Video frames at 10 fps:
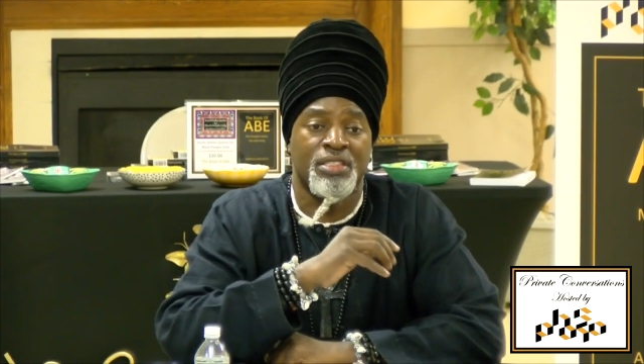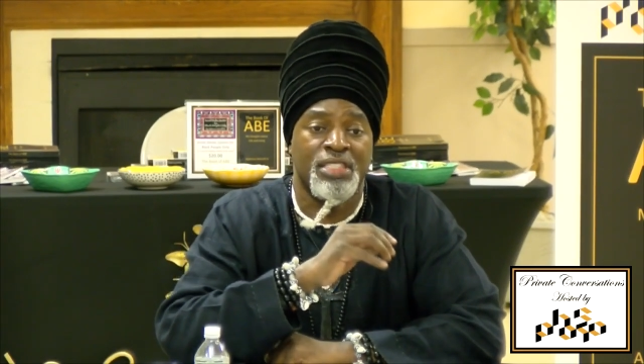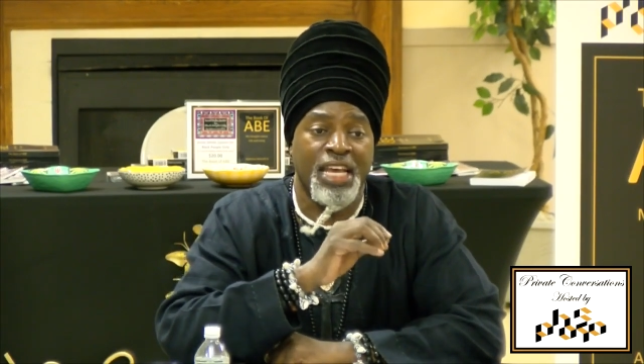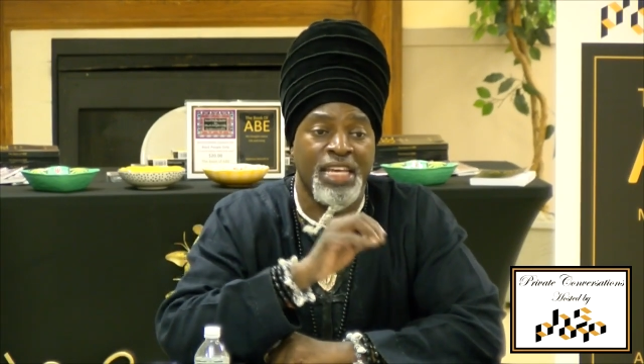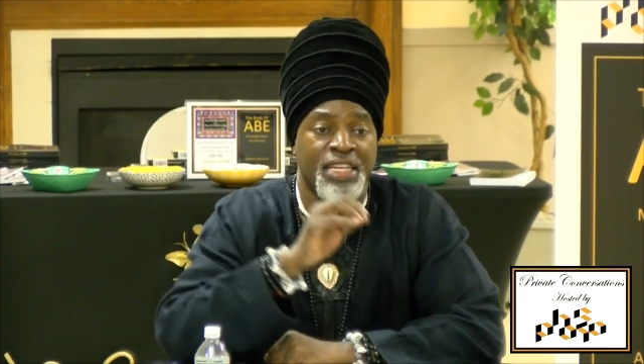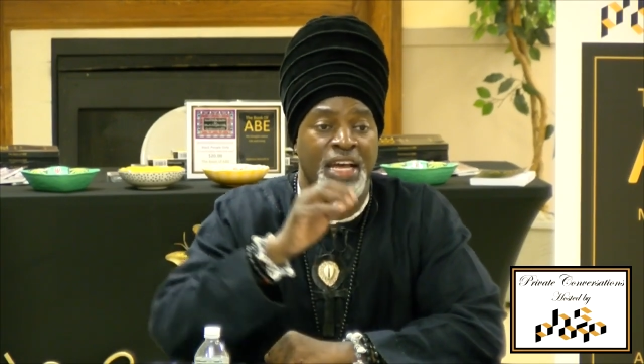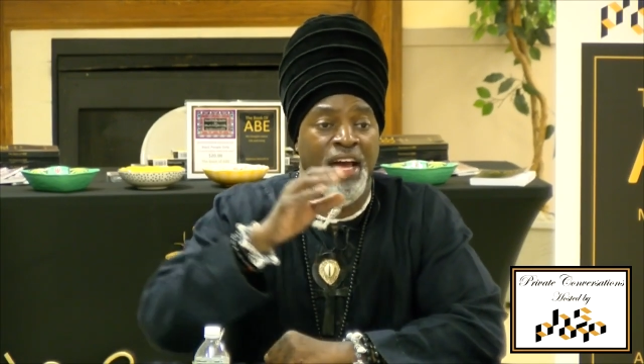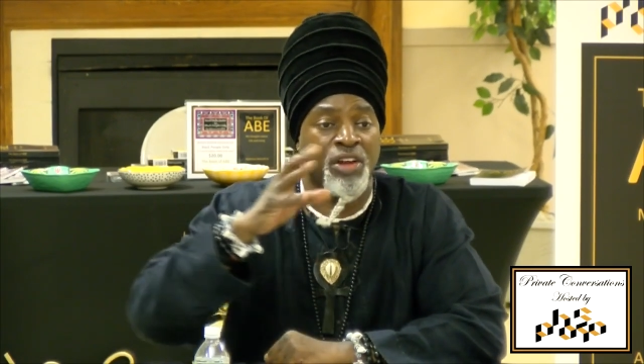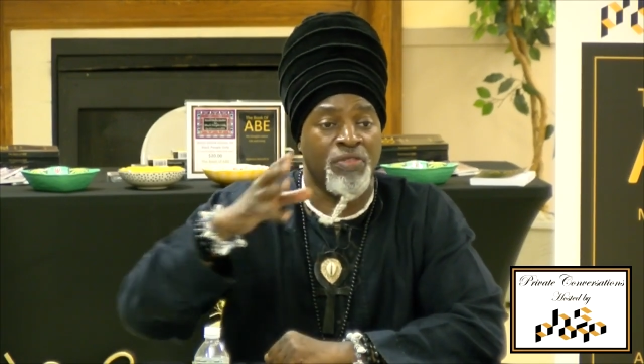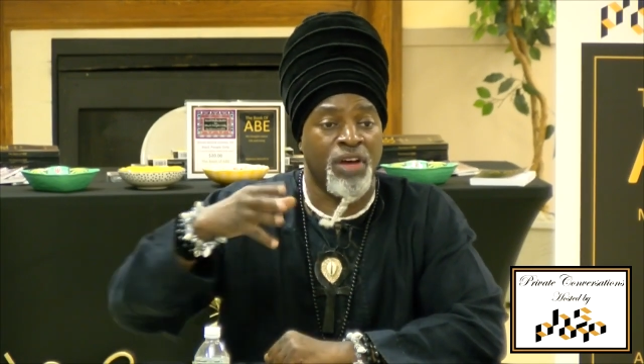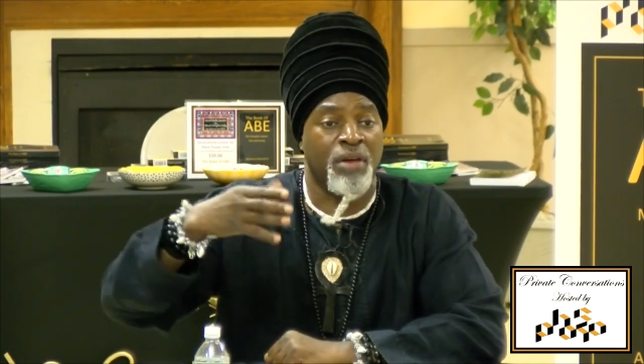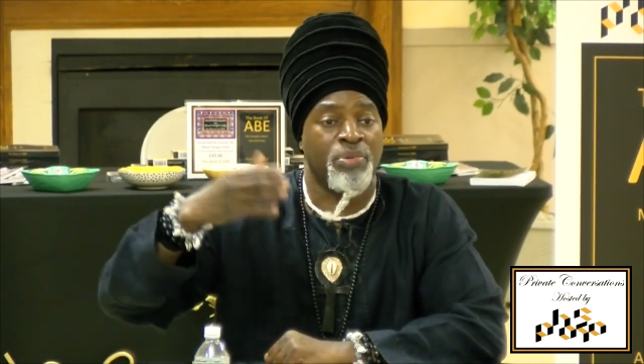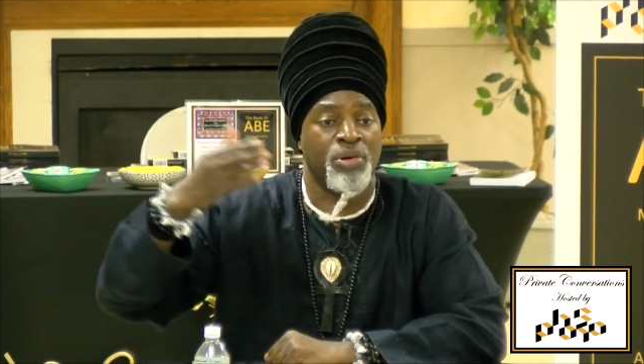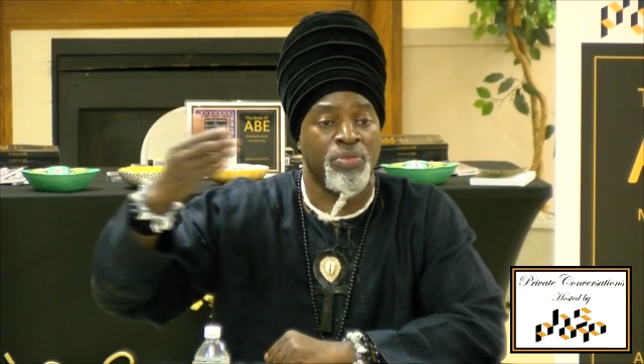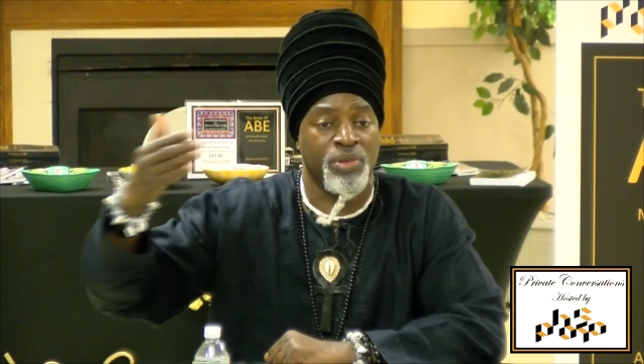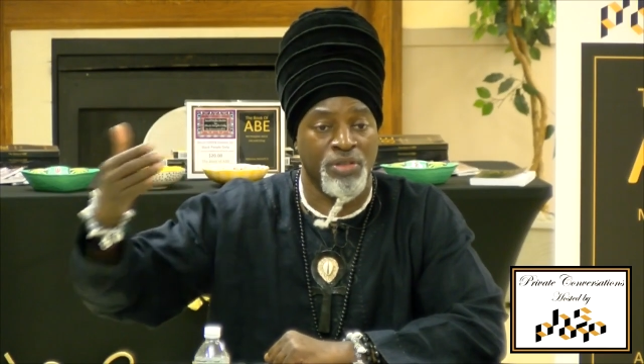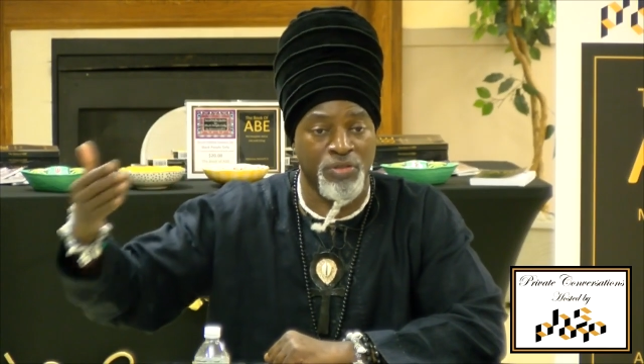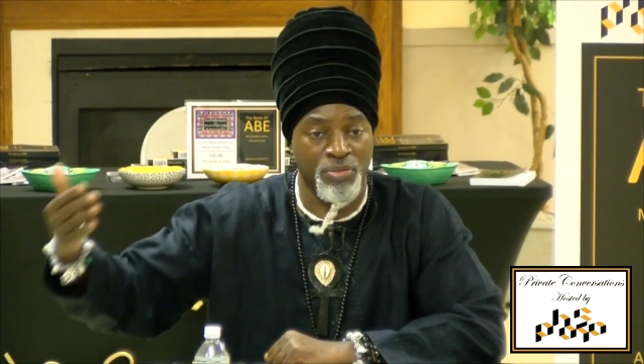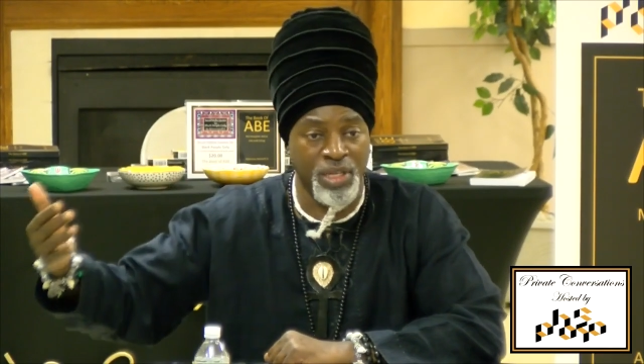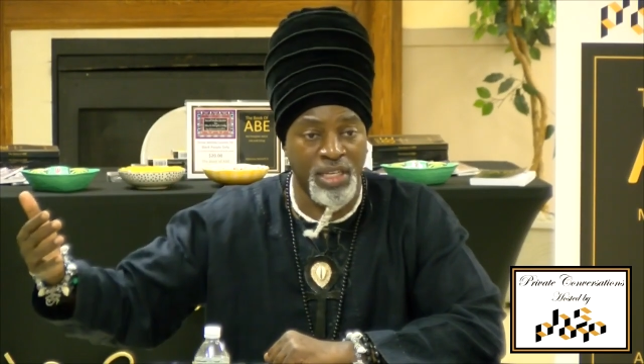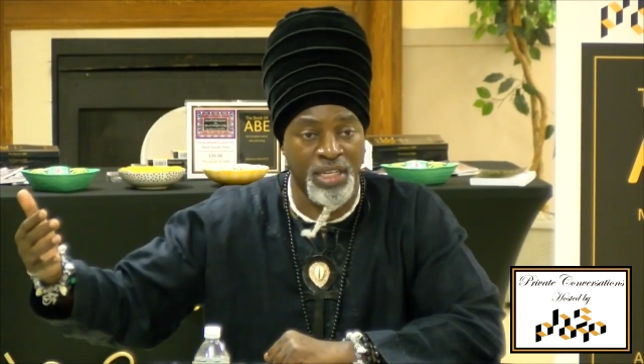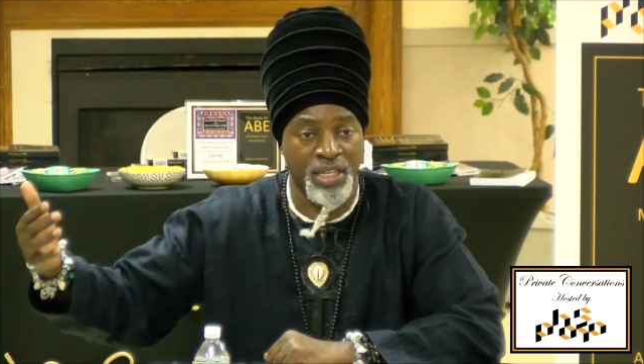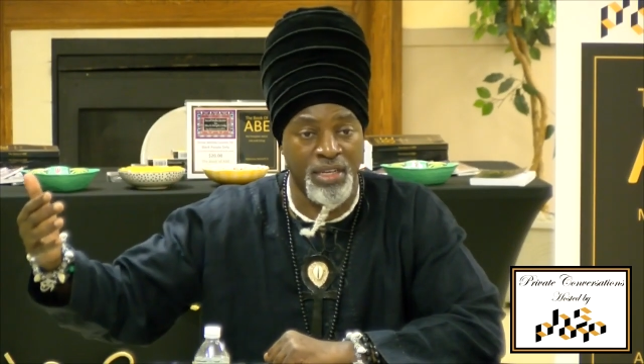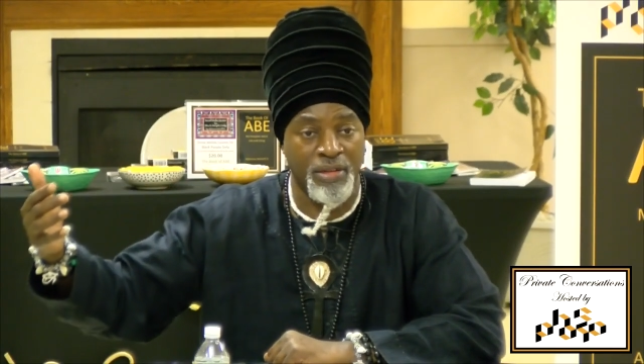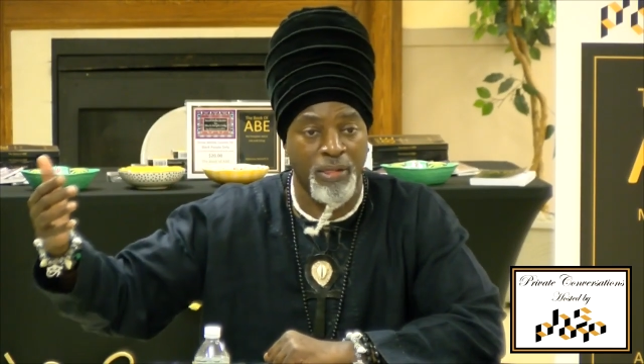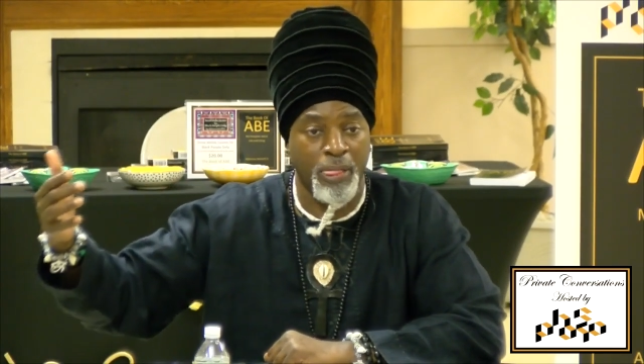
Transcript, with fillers: taken out of our purpose for being there.